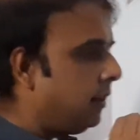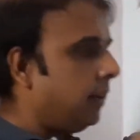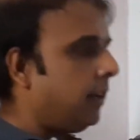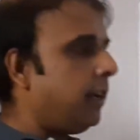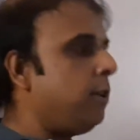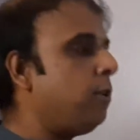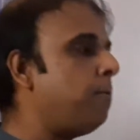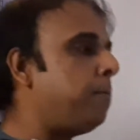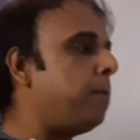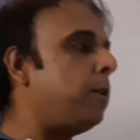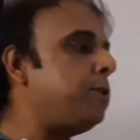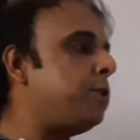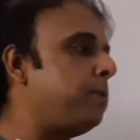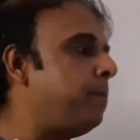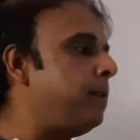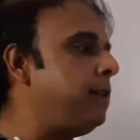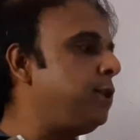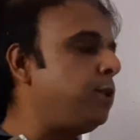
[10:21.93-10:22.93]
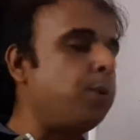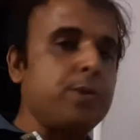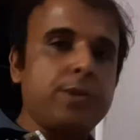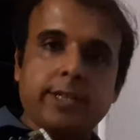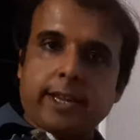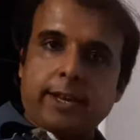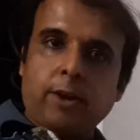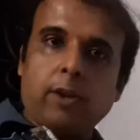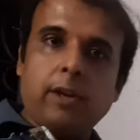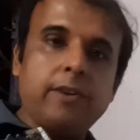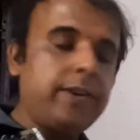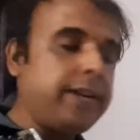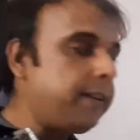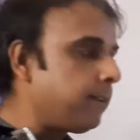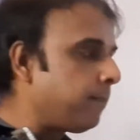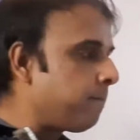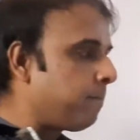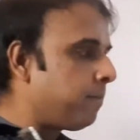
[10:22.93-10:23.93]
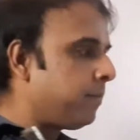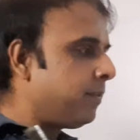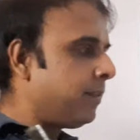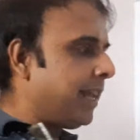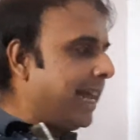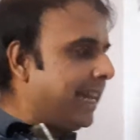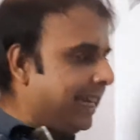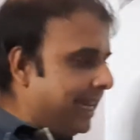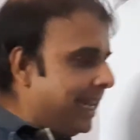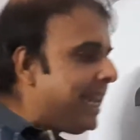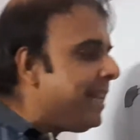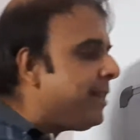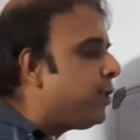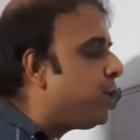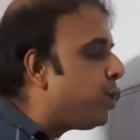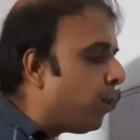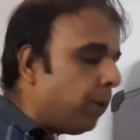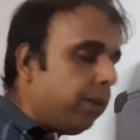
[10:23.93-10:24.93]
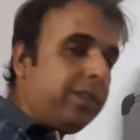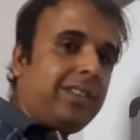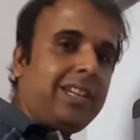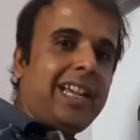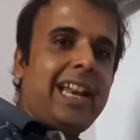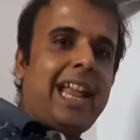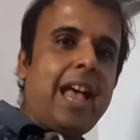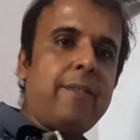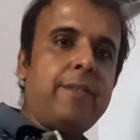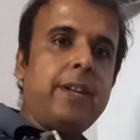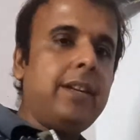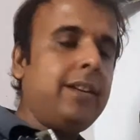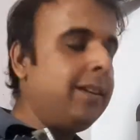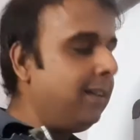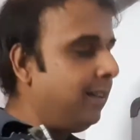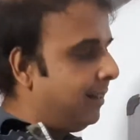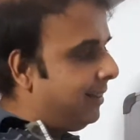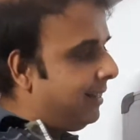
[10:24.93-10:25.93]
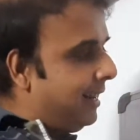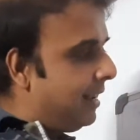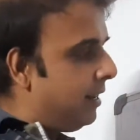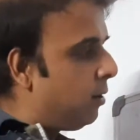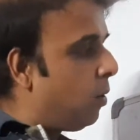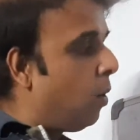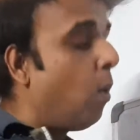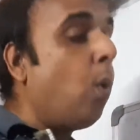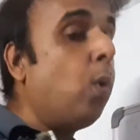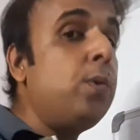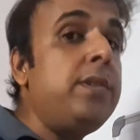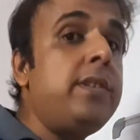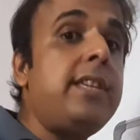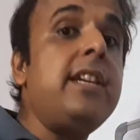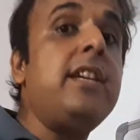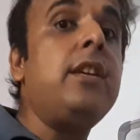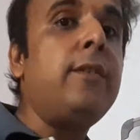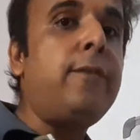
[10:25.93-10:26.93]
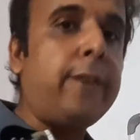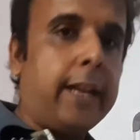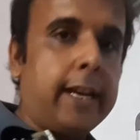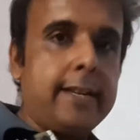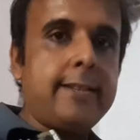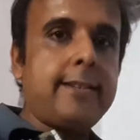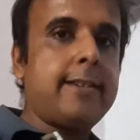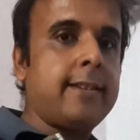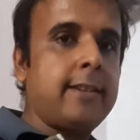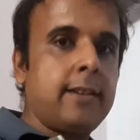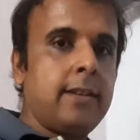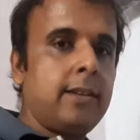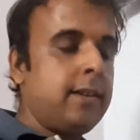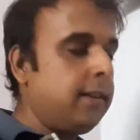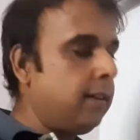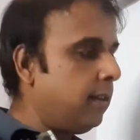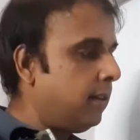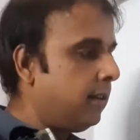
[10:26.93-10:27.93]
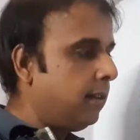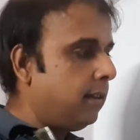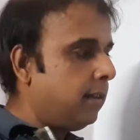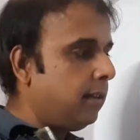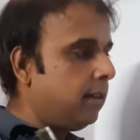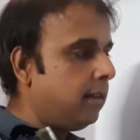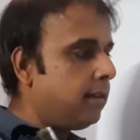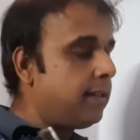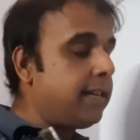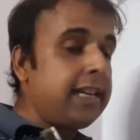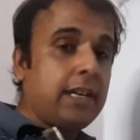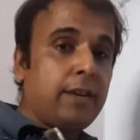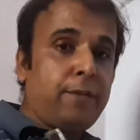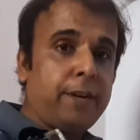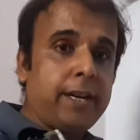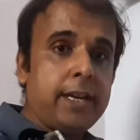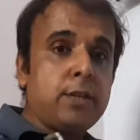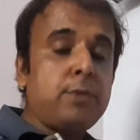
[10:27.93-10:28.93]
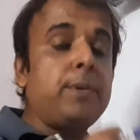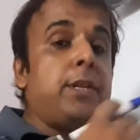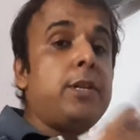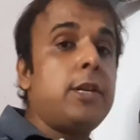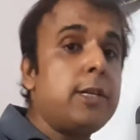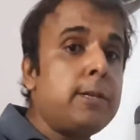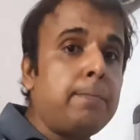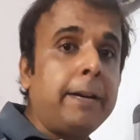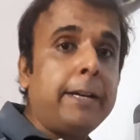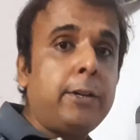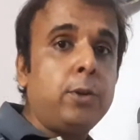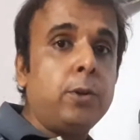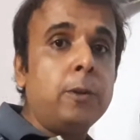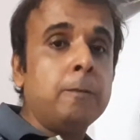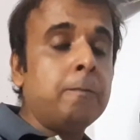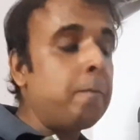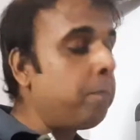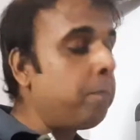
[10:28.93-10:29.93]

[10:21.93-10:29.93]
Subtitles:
into possible zones and all, right? And each zone, they are having their own significance with respect to